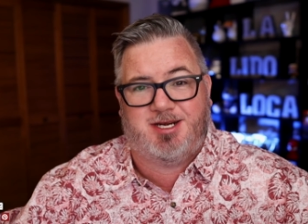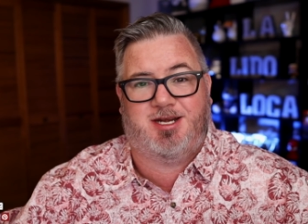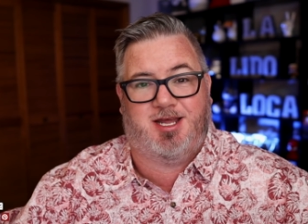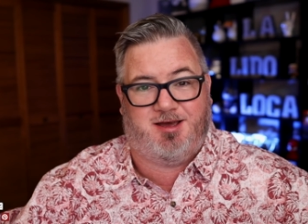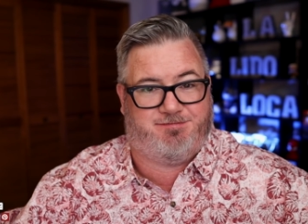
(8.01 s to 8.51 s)

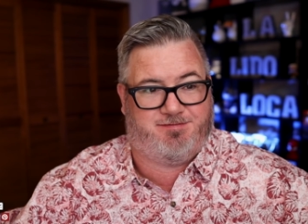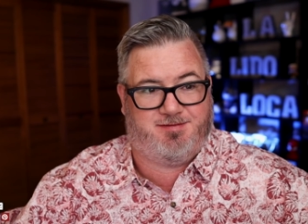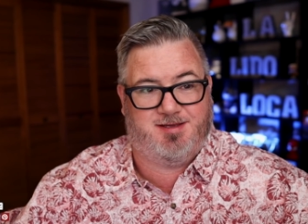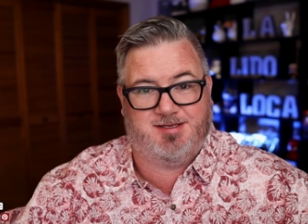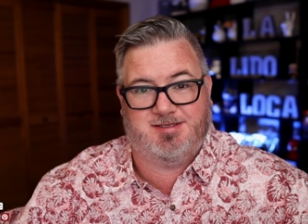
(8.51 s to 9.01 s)

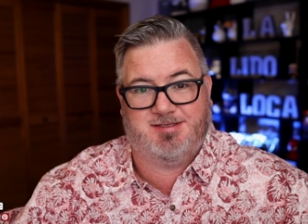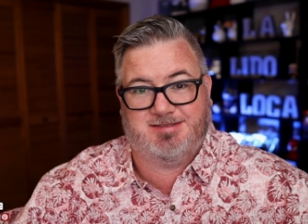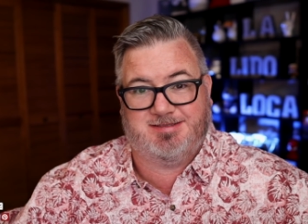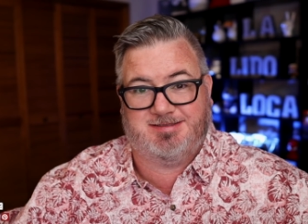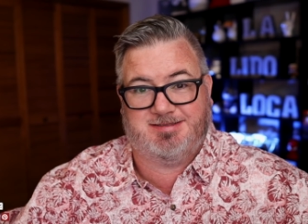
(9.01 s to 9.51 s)
enough.
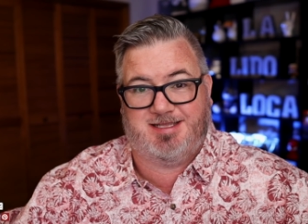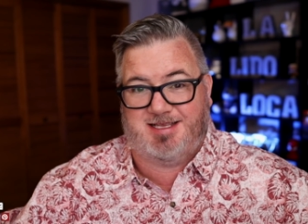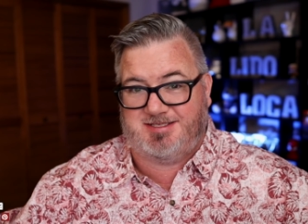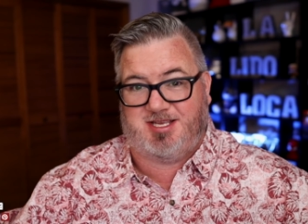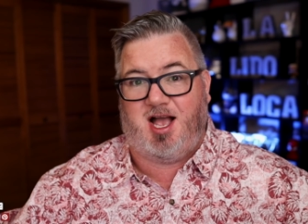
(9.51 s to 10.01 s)

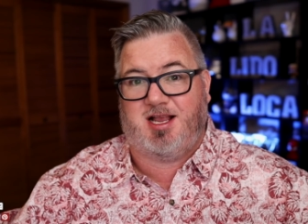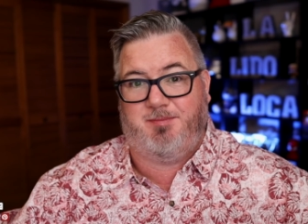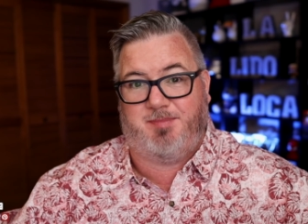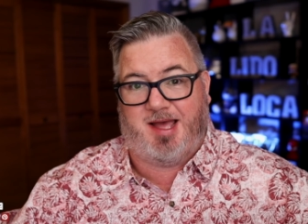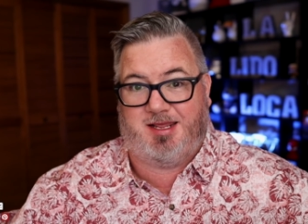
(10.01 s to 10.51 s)
Let's talk
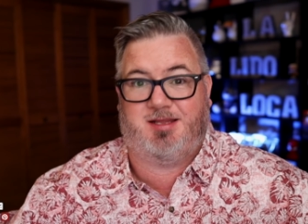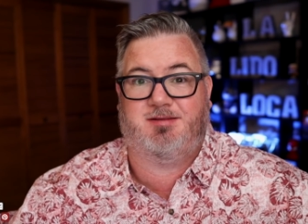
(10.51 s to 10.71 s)
about